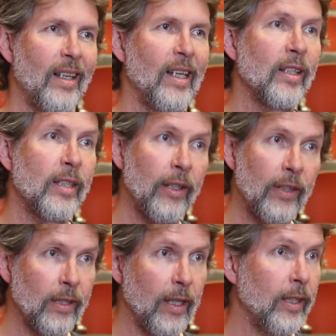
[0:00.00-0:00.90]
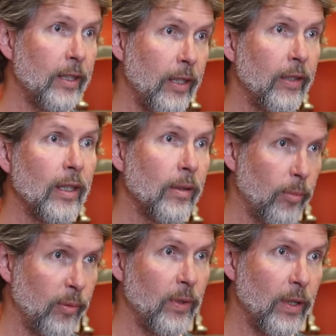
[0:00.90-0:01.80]
interiors, exterior,
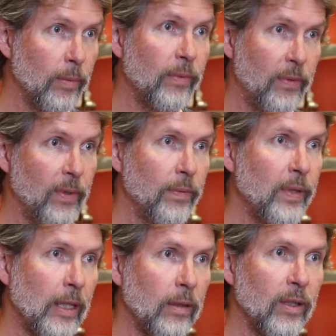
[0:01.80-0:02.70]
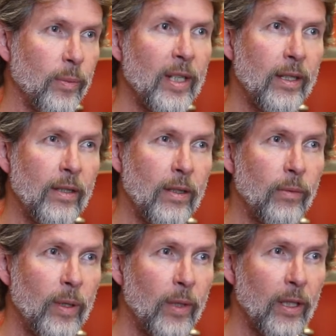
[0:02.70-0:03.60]
you know, the physical spaces that
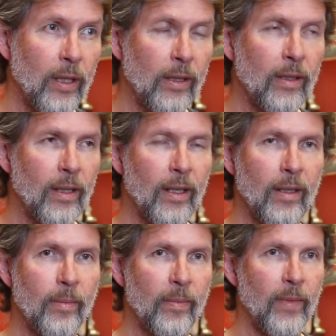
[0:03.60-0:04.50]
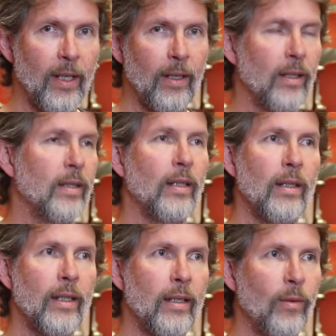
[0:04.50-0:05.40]
we work in, um,
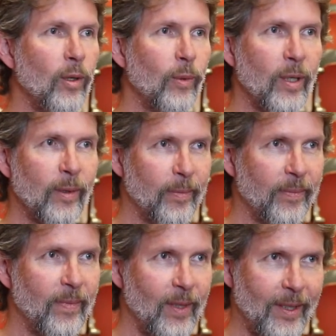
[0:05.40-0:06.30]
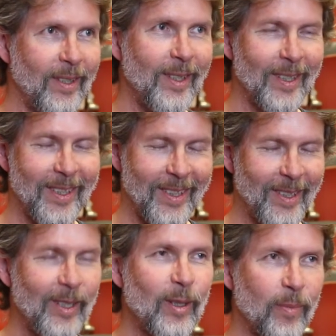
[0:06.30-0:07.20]
suddenly, oh wow, this, this, is,
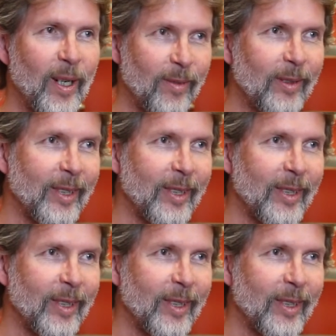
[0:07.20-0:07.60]
this is powerful